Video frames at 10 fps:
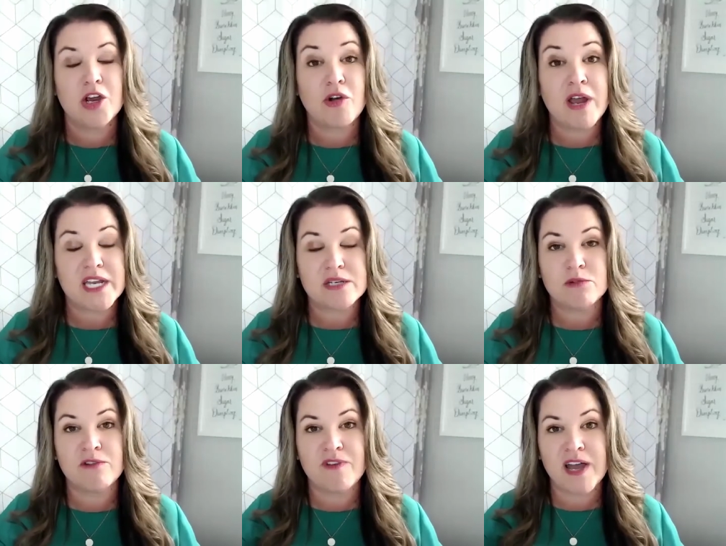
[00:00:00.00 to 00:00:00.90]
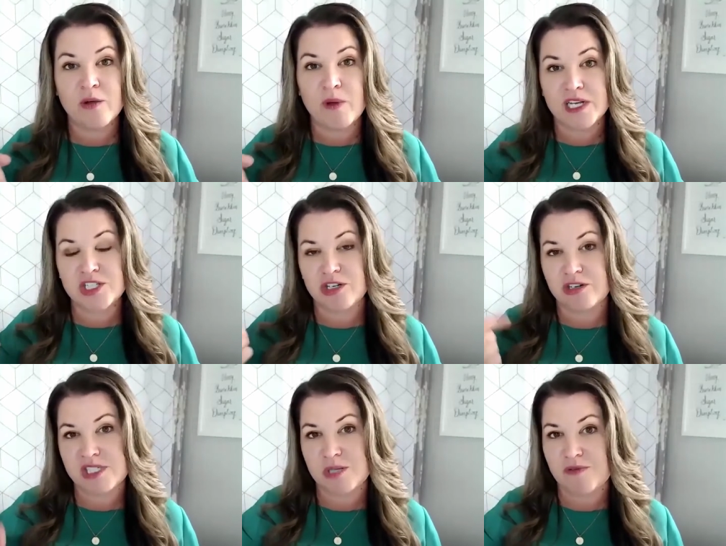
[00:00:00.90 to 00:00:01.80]
Great. We'll find a way to
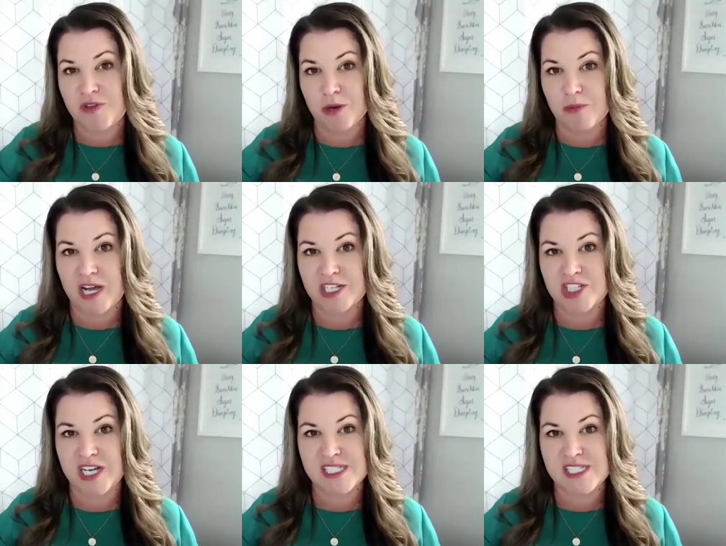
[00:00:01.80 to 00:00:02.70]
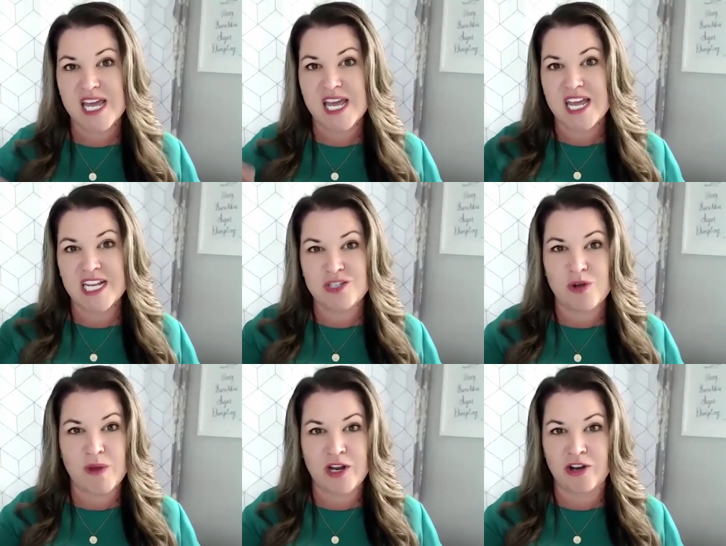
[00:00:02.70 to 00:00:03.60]
turn some of your projects into
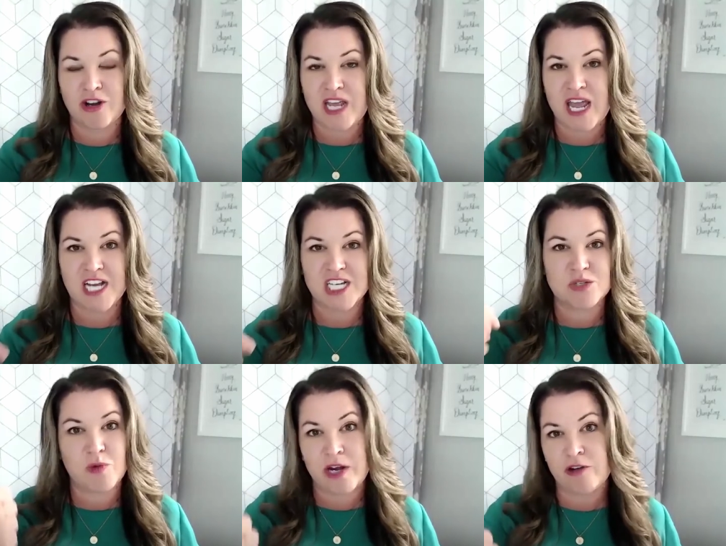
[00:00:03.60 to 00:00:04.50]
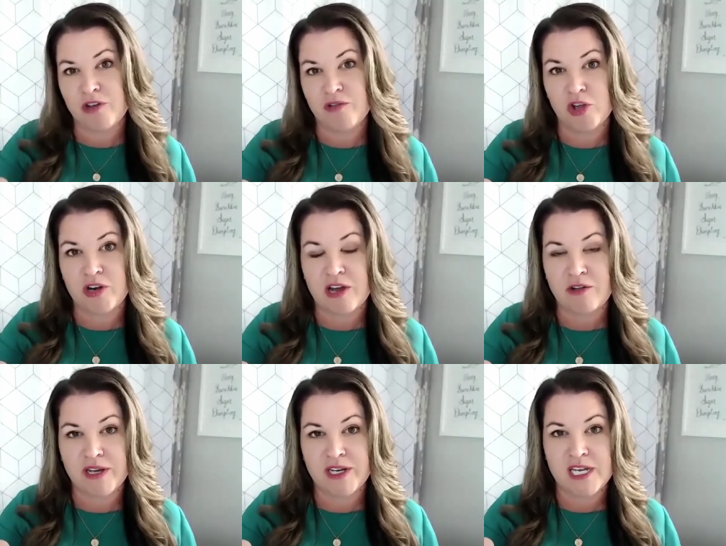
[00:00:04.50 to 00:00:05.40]
a way to earn cash. Why don't you learn how to
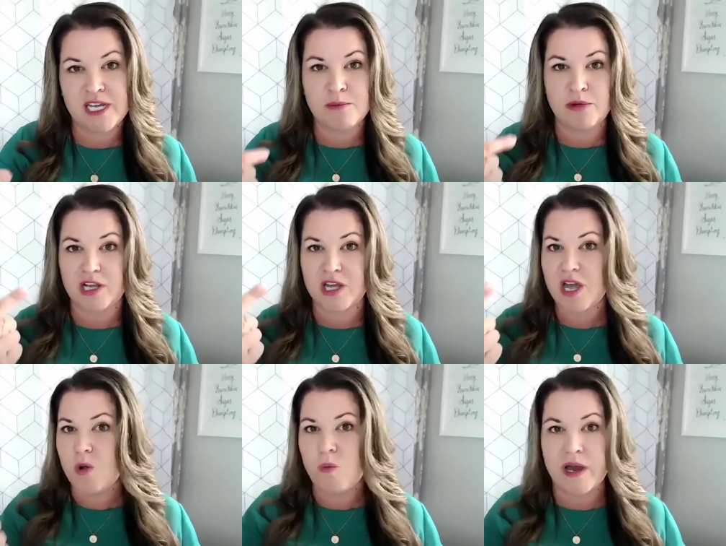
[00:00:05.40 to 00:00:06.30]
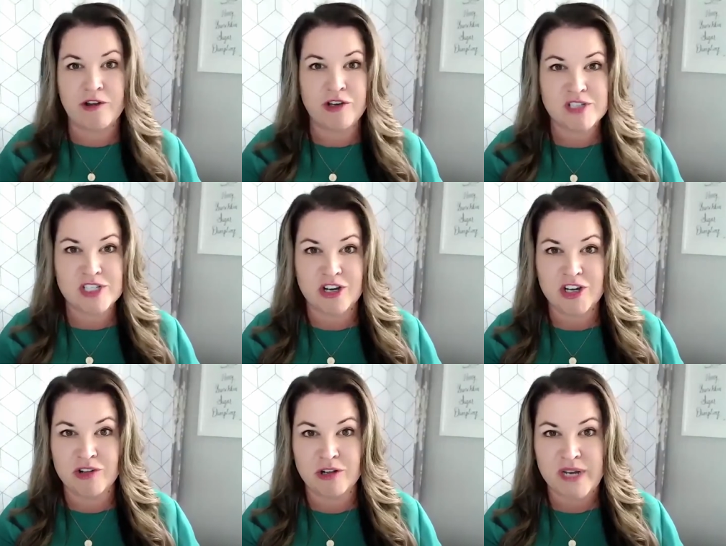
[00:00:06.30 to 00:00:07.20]
write an ebook? Why don't you start
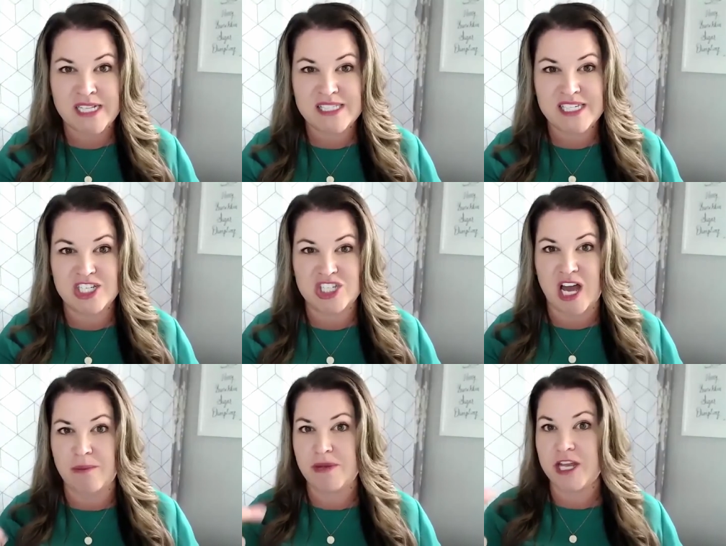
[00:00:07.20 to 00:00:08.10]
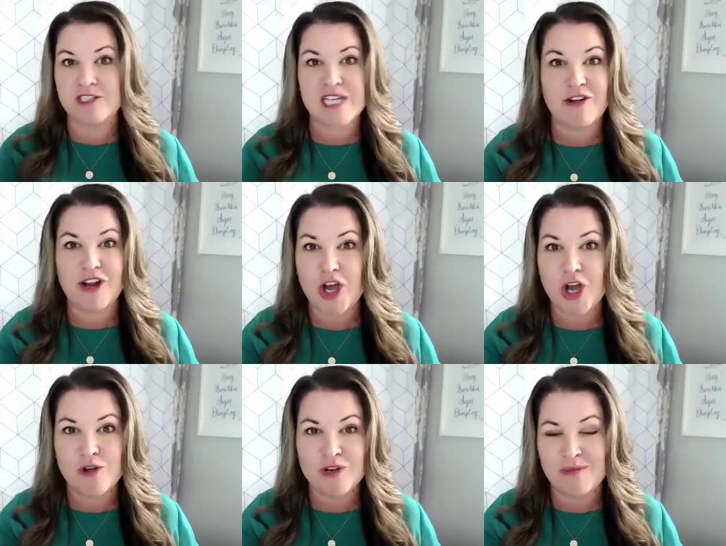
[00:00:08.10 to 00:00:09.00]
your own Etsy shop? Here's how to
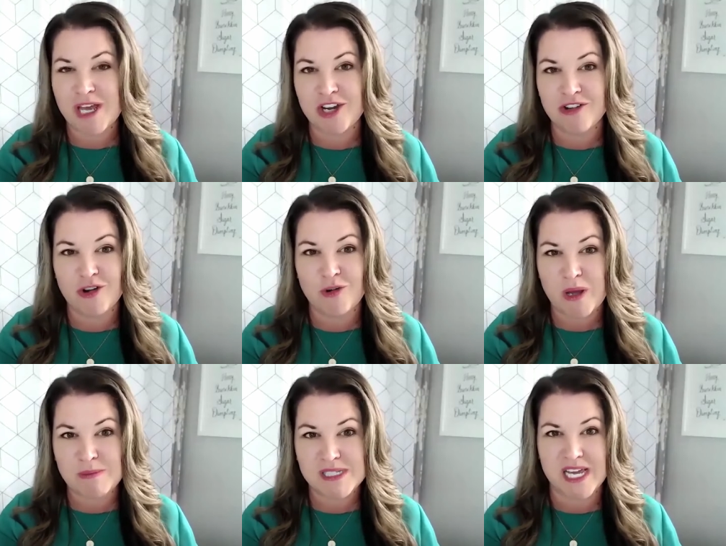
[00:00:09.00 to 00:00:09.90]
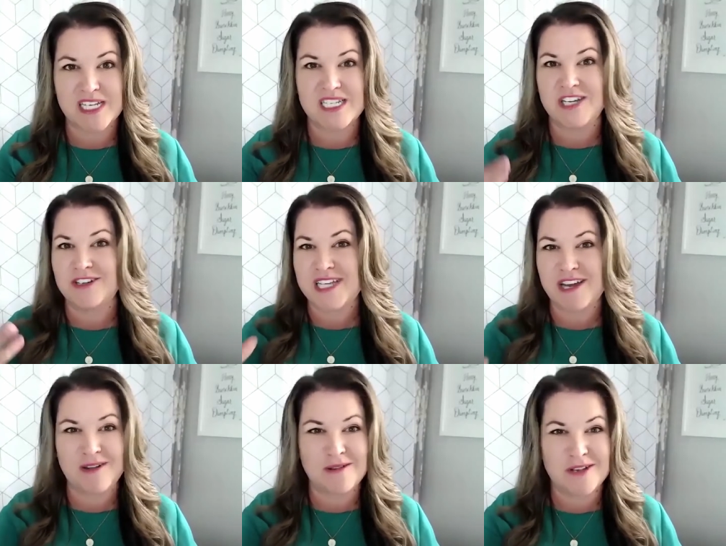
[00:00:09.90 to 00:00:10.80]
code and make your own website. Here's how
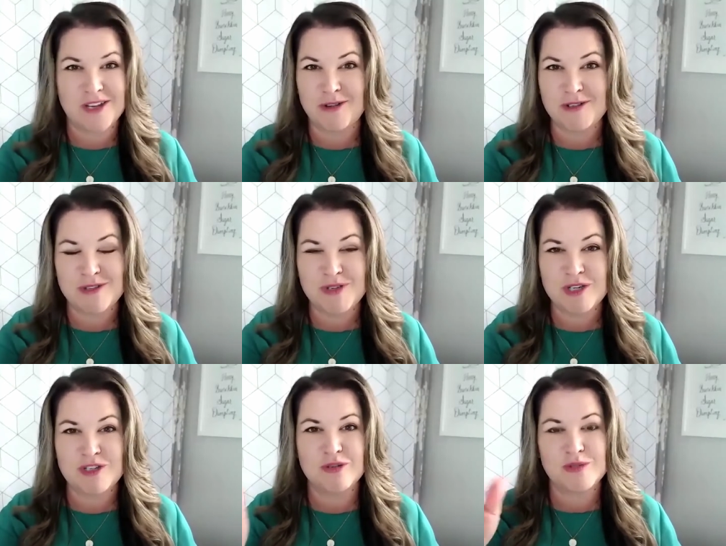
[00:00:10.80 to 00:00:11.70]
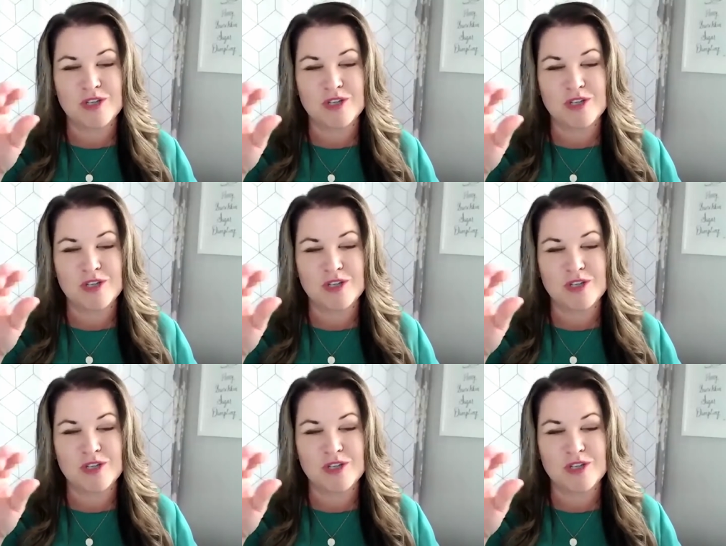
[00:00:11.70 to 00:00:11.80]
to, do YouTube.